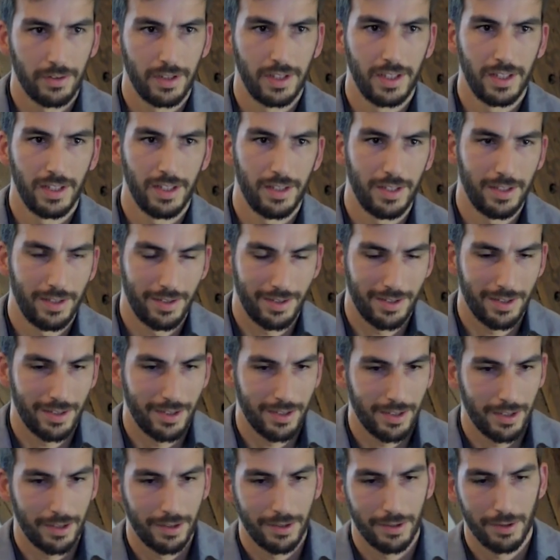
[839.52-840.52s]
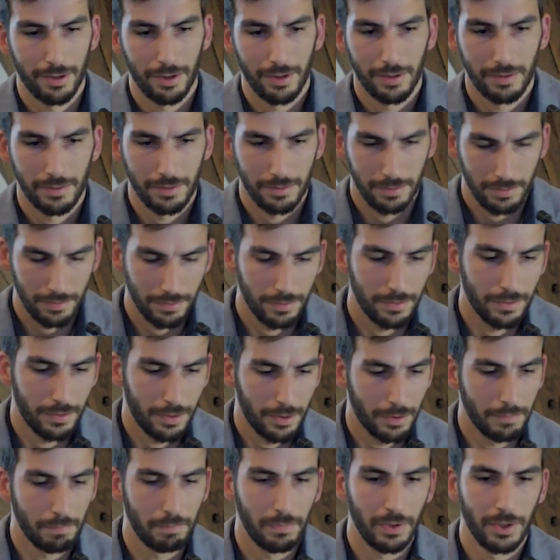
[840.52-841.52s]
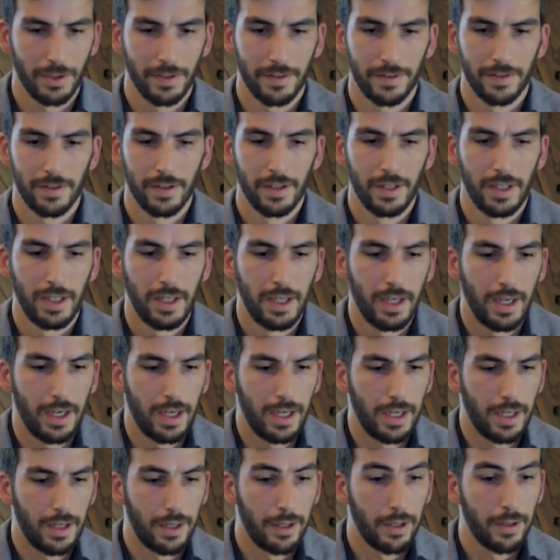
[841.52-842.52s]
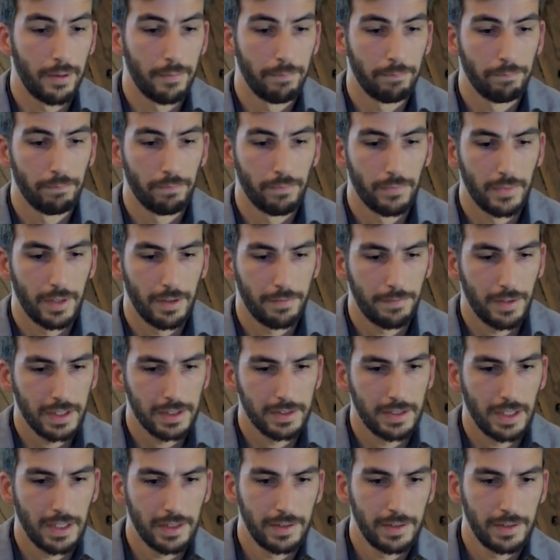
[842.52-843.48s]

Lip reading: really on point. The fact